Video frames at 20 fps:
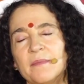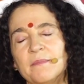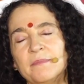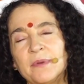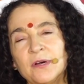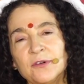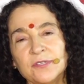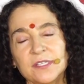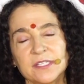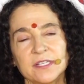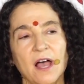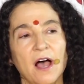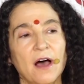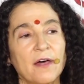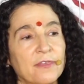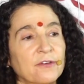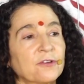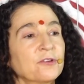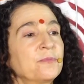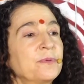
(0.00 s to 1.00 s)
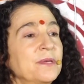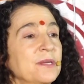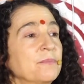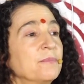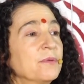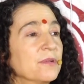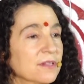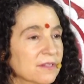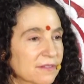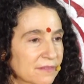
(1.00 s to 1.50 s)
most other
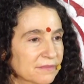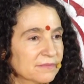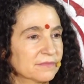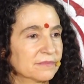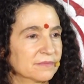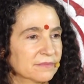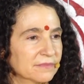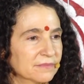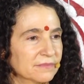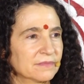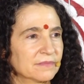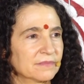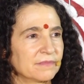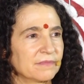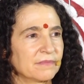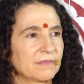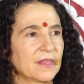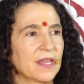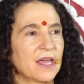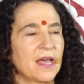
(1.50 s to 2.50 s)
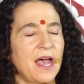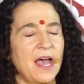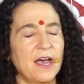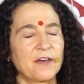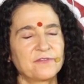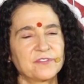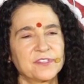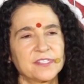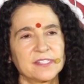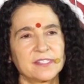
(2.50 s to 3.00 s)
people
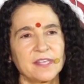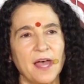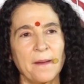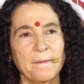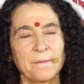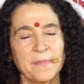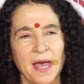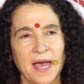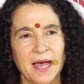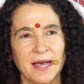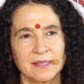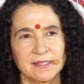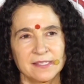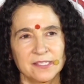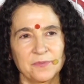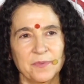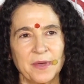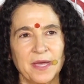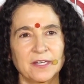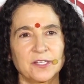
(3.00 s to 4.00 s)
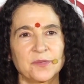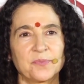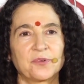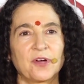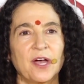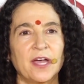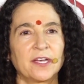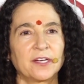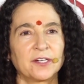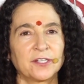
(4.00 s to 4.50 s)
have some aspect
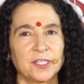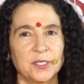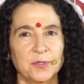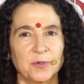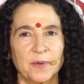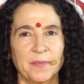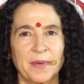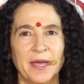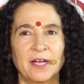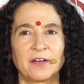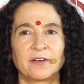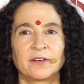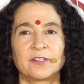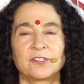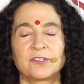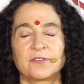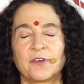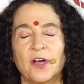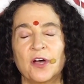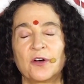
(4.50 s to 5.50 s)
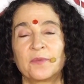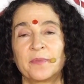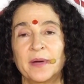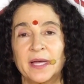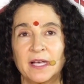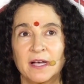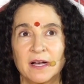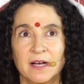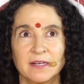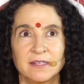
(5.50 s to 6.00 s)
prior to a marriage of, oh
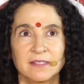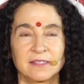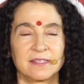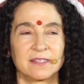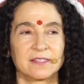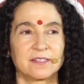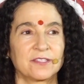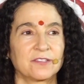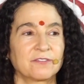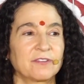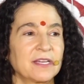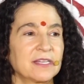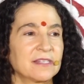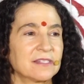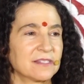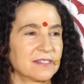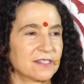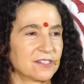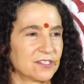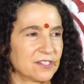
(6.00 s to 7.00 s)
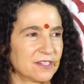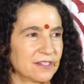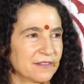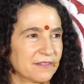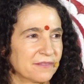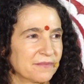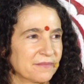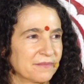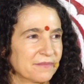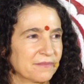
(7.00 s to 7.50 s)
my God, is this the right decision?
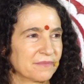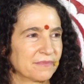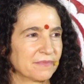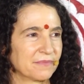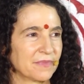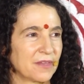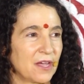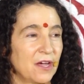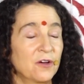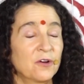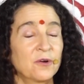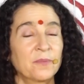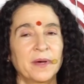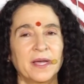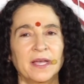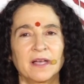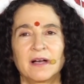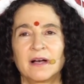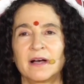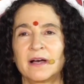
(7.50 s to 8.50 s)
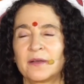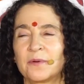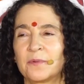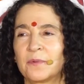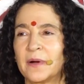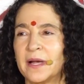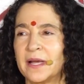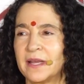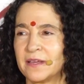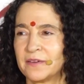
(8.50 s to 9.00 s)
Oh my God,
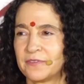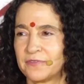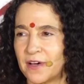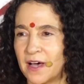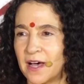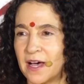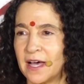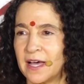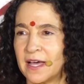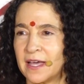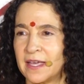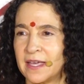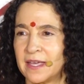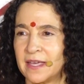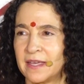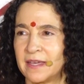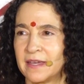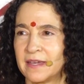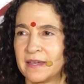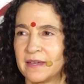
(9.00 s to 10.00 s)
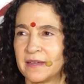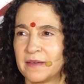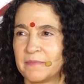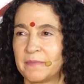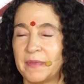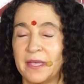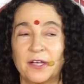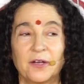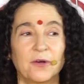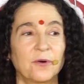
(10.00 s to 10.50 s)
what if I
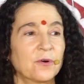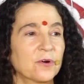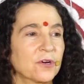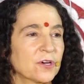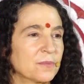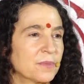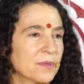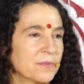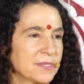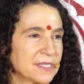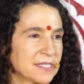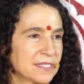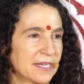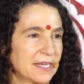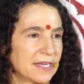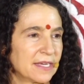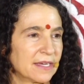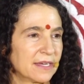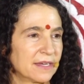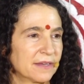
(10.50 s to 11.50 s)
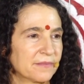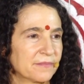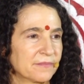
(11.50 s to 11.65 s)
make a horrible mistake?